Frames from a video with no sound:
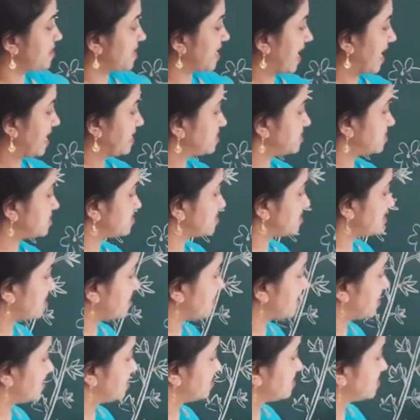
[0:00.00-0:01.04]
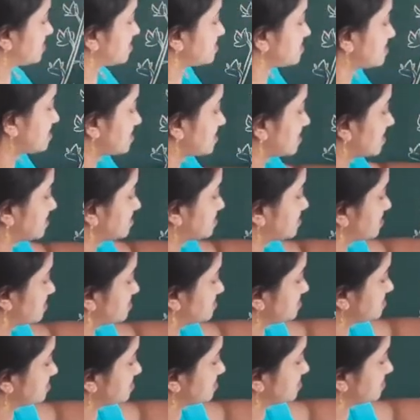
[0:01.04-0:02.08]
branches arises. Consider
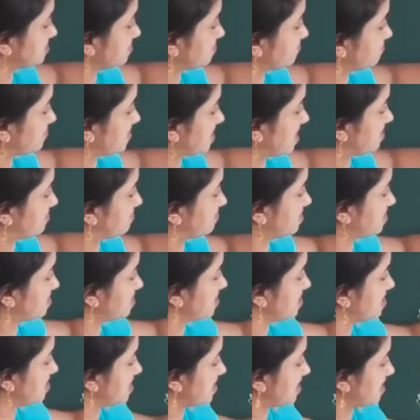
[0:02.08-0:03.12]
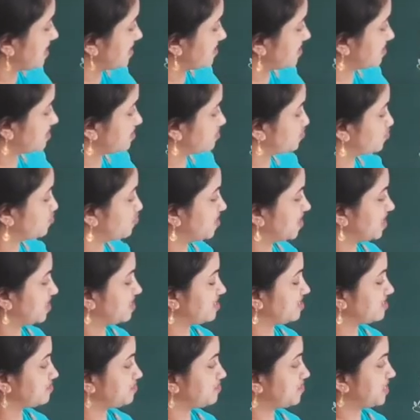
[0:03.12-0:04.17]
this is one flower. At its
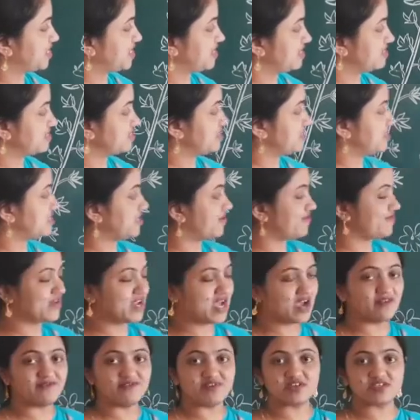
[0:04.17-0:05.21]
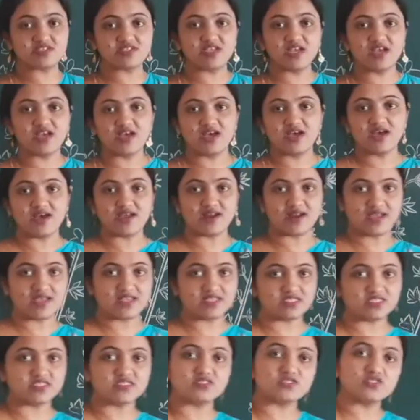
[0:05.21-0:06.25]
base, the flowers
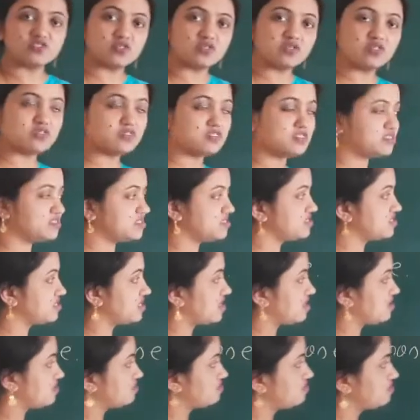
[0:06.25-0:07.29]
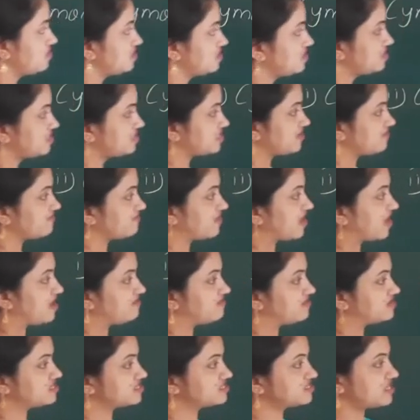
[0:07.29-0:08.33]
arises. So this is how the
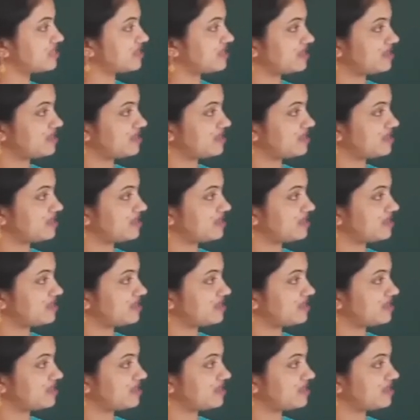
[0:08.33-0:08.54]
flowers